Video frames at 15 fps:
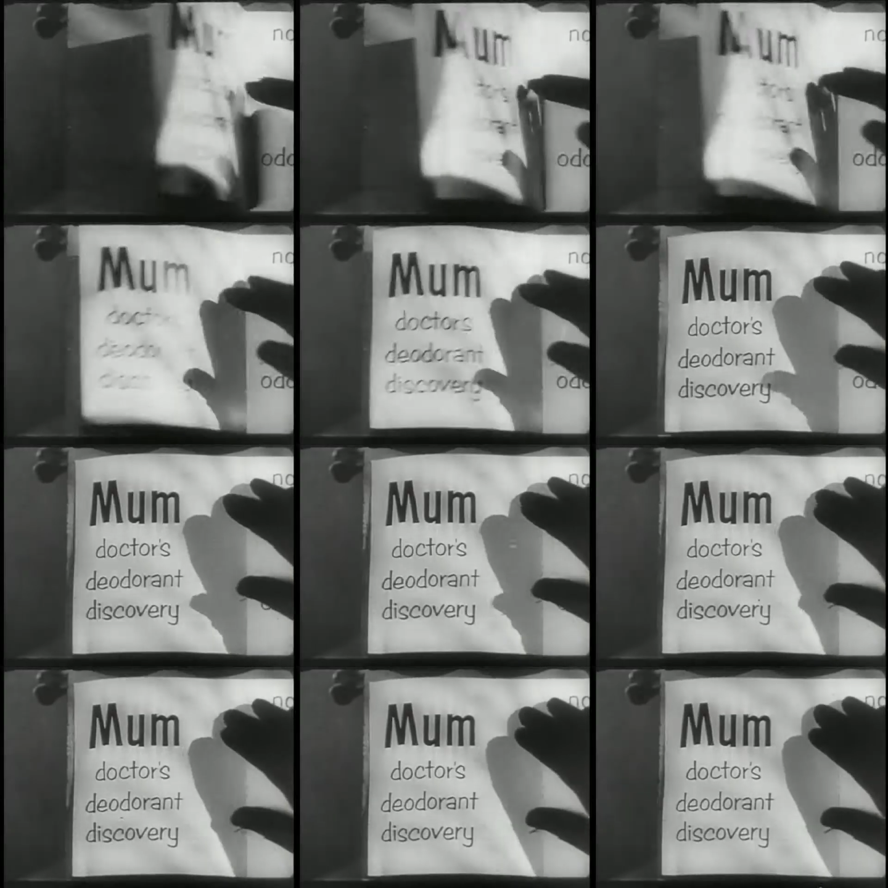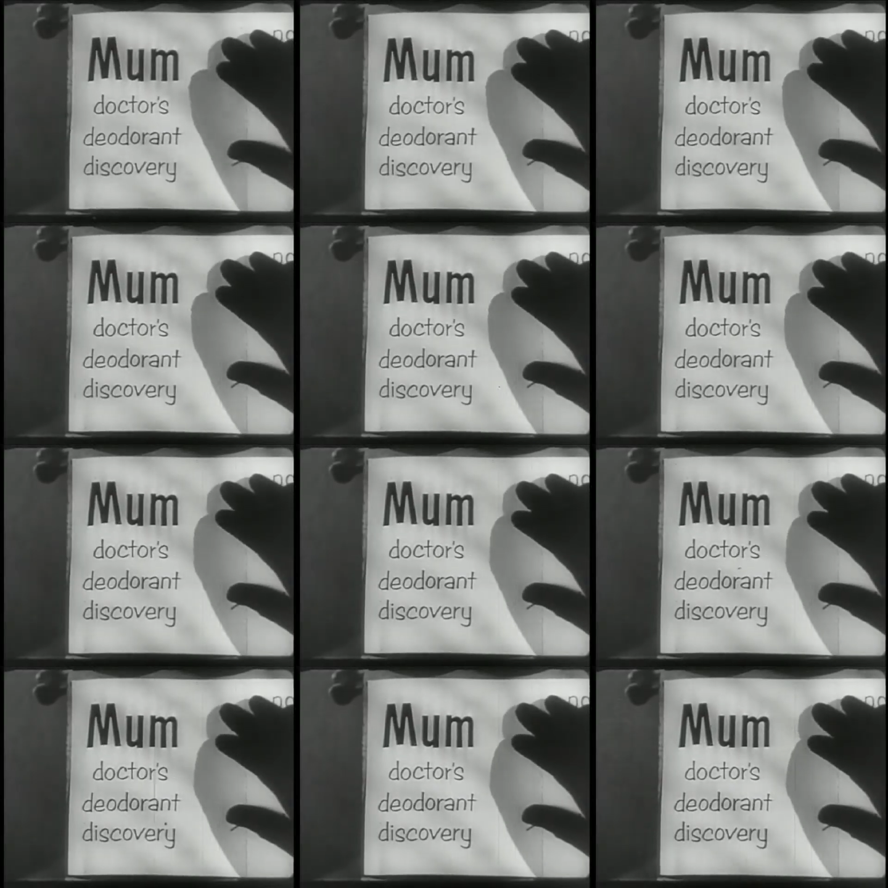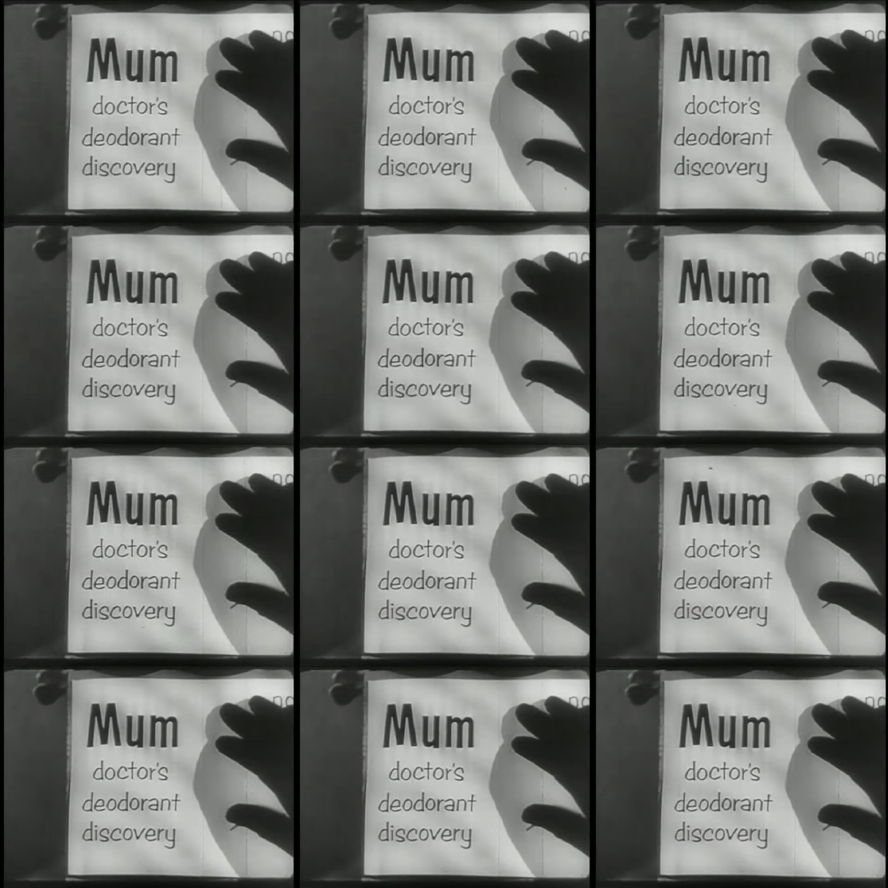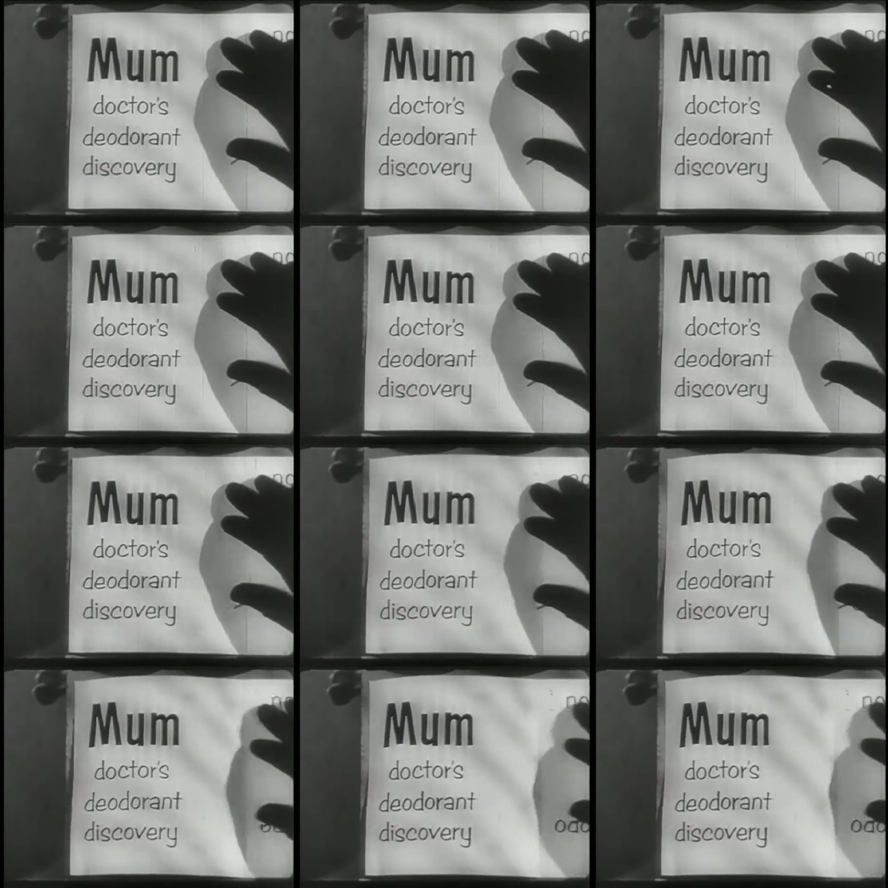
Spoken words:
No face is visible, so there are no lips to read.